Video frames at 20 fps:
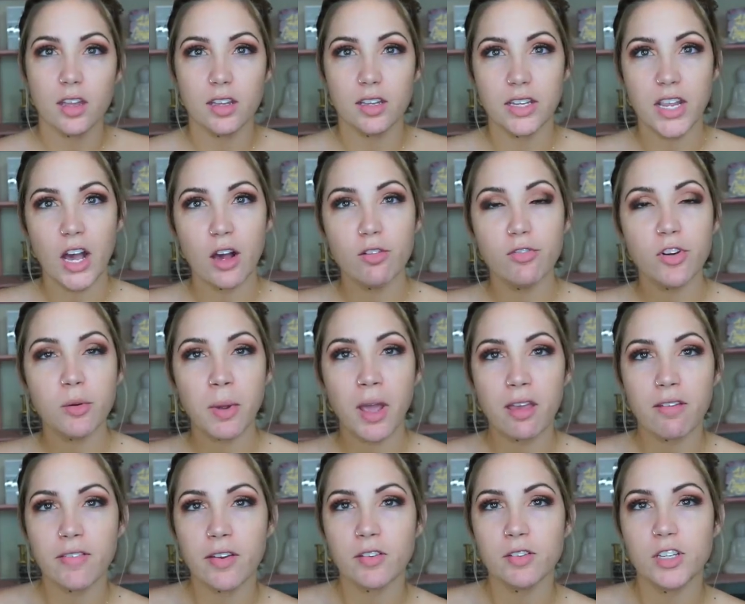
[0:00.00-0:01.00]
Now for
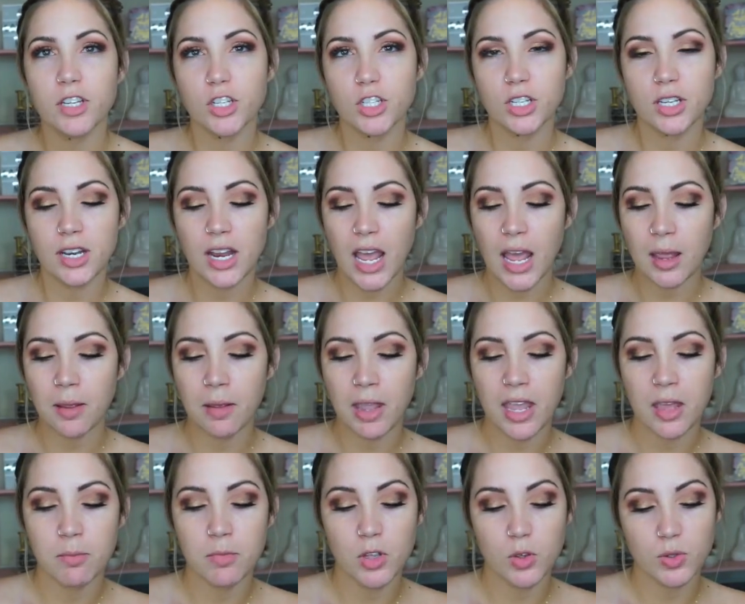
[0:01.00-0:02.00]
my foundation, I
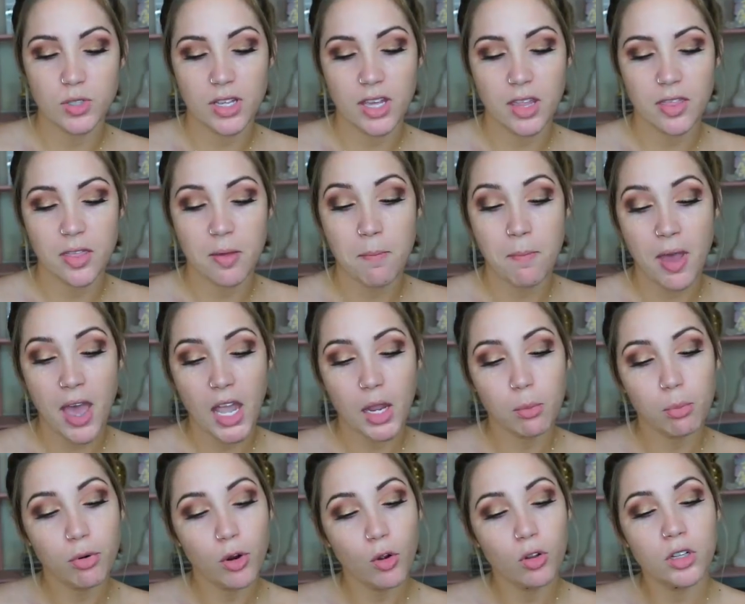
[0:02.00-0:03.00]
am using the
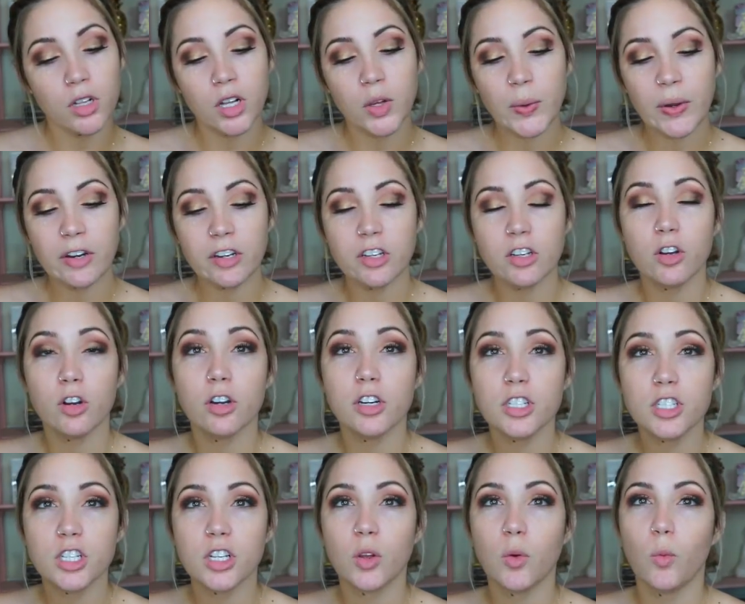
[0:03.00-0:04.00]
MAC Pro Longer
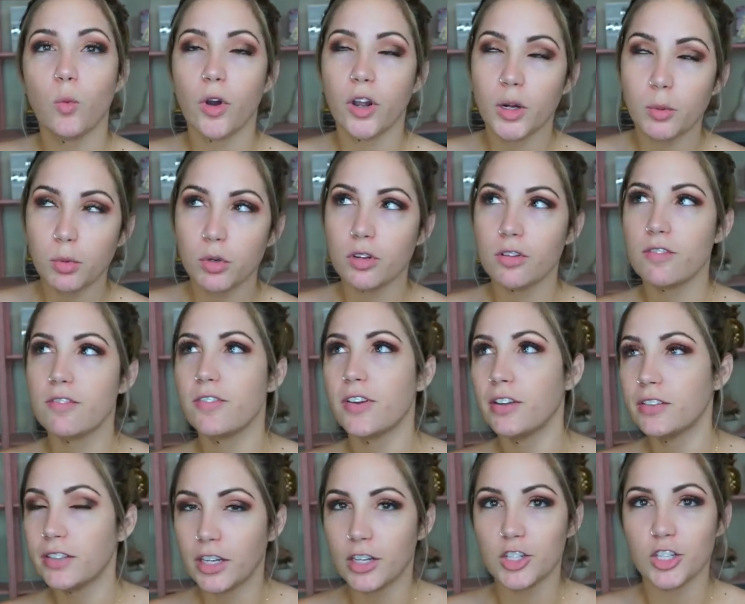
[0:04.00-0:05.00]
Nourishing Waterproof
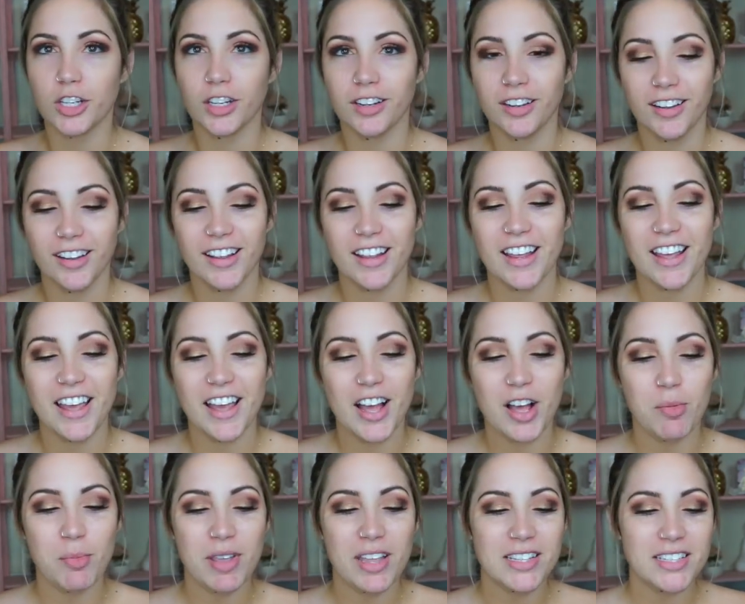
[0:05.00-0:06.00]
Foundation.
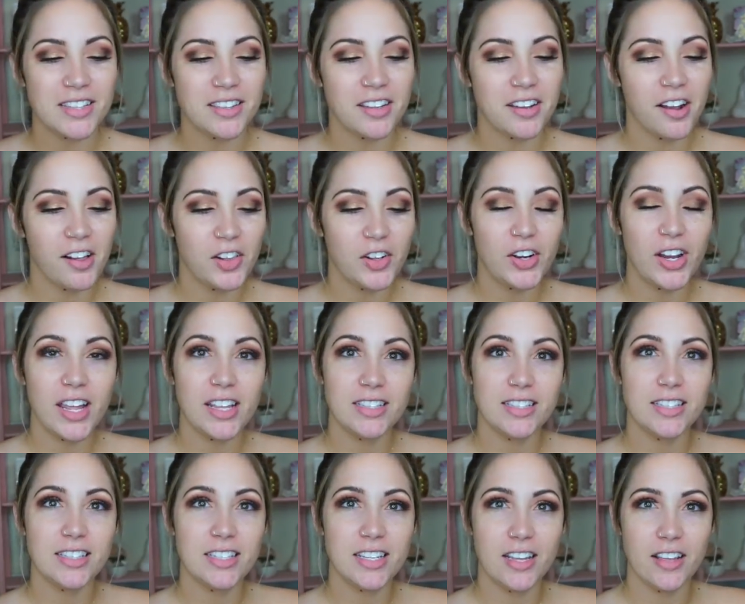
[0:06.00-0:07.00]
It's in the color
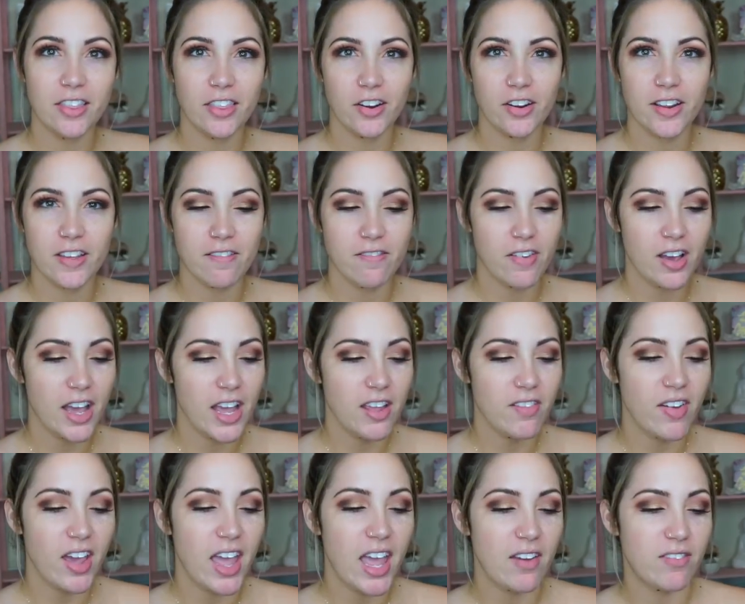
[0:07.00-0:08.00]
NC35.
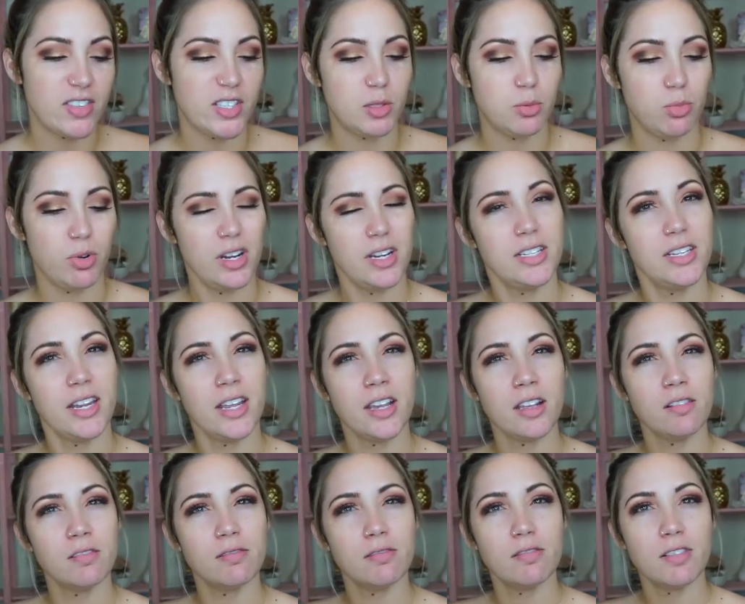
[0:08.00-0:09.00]
I have a spray
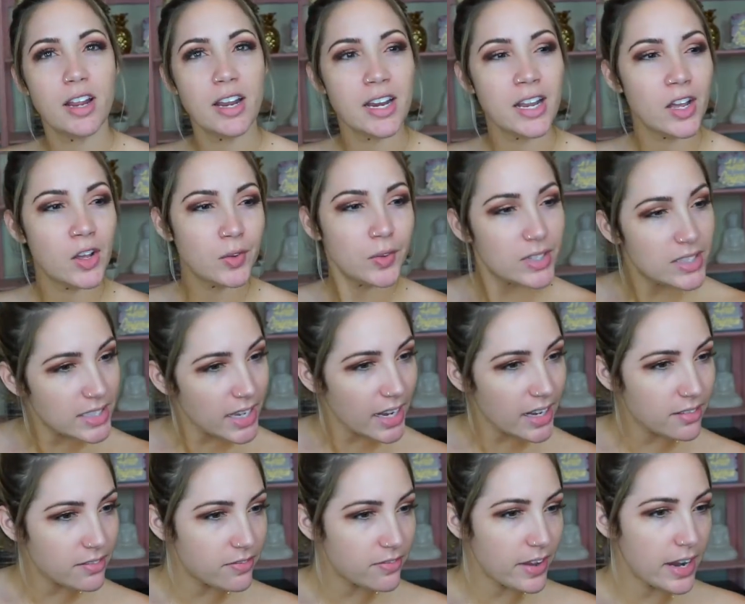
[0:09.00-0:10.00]
tan right now. It's
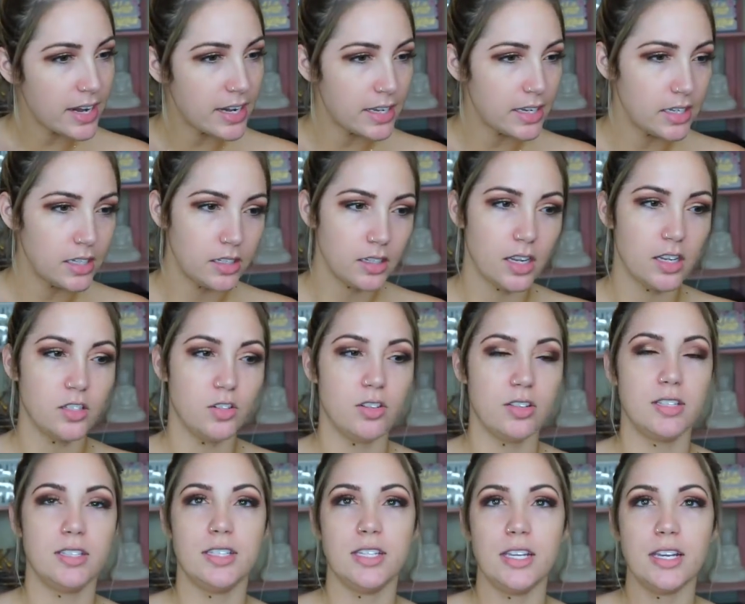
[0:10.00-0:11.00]
kind of faded, as you
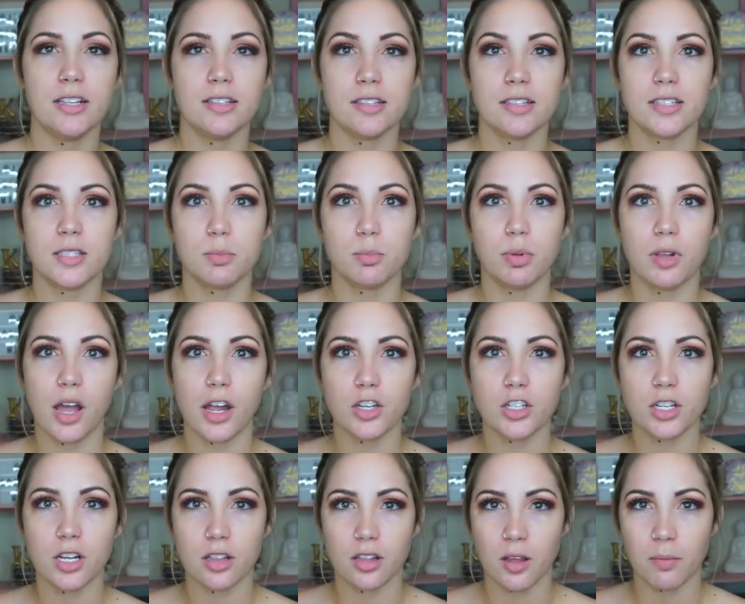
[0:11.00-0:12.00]
can see, because it's
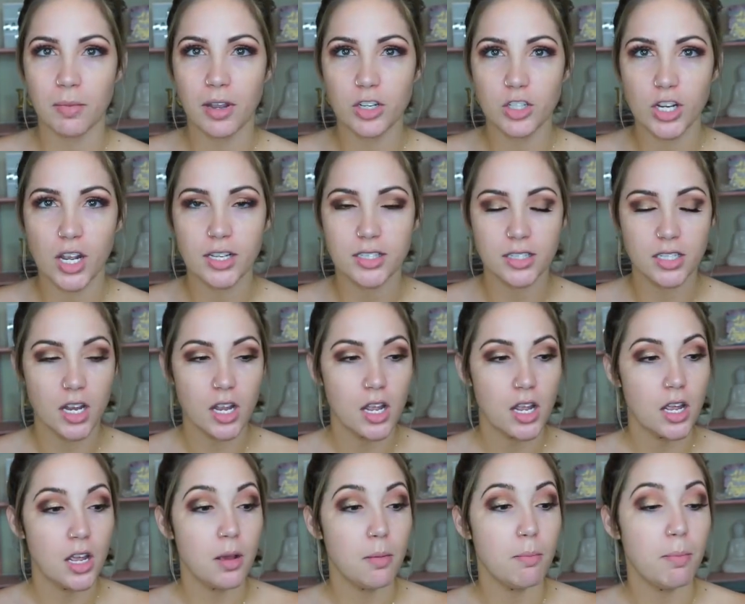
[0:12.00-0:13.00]
splotchy along my chest.
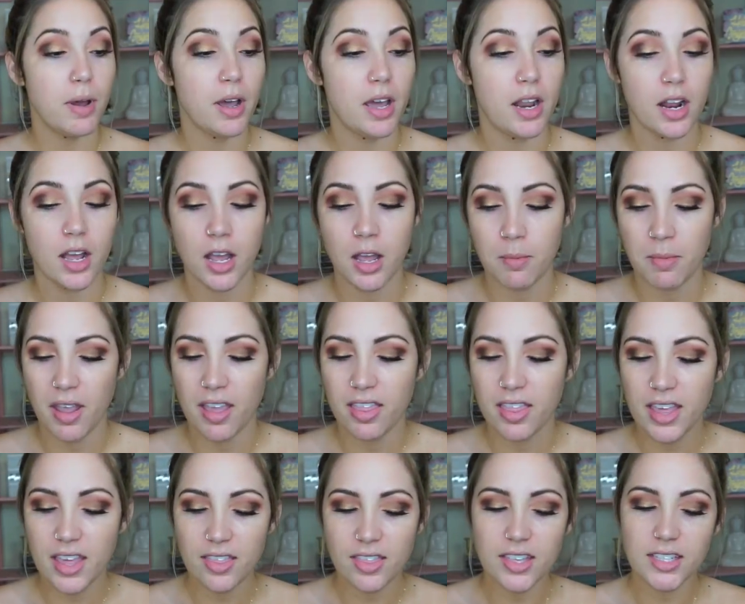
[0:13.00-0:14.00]
But I
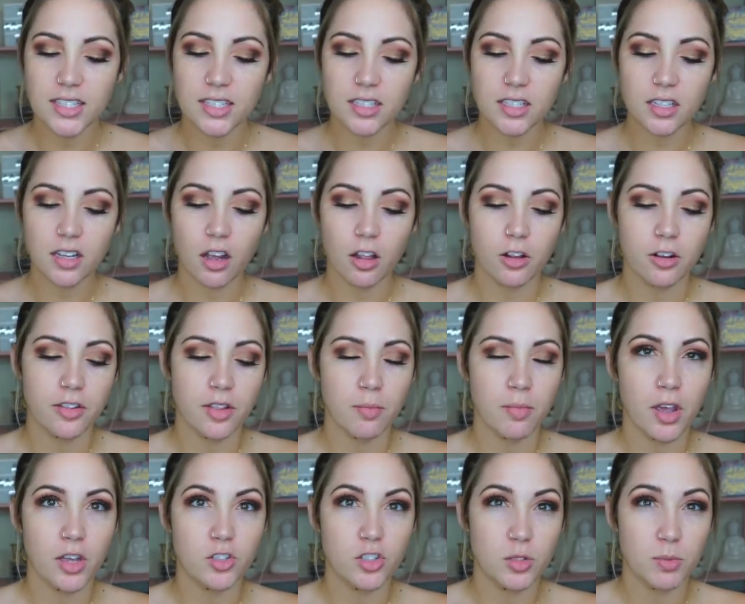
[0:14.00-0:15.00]
think this is the color that
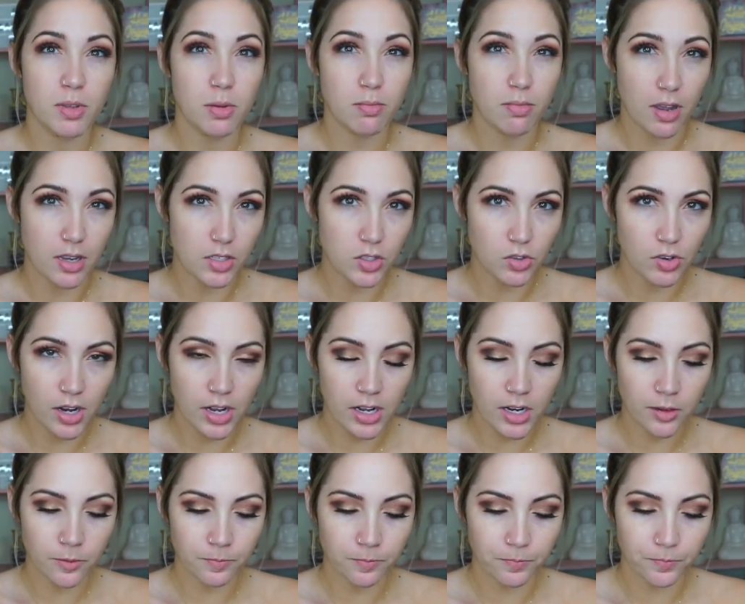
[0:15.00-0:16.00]
matches me best right
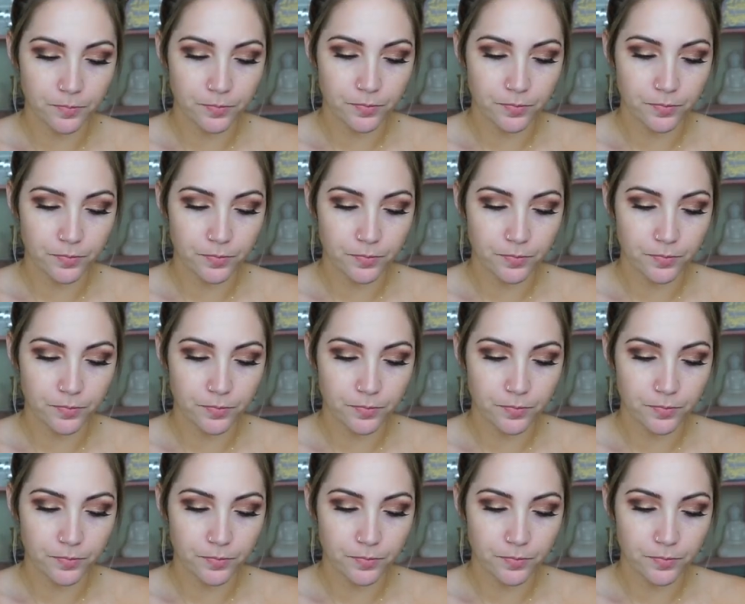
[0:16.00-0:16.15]
now.